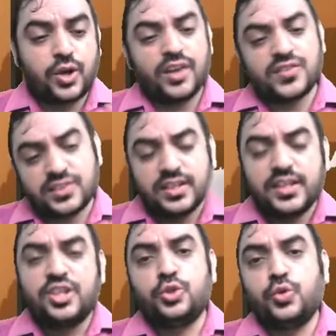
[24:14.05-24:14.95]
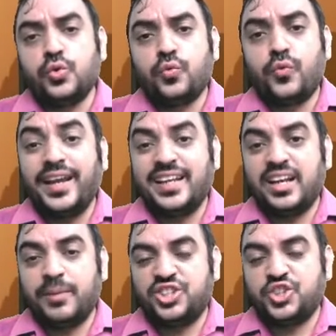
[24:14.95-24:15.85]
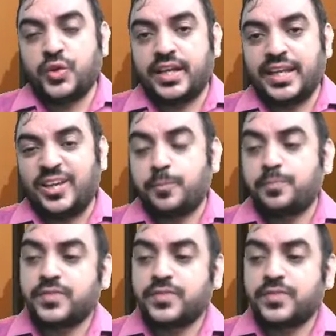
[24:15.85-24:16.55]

cost, you wait till maturity.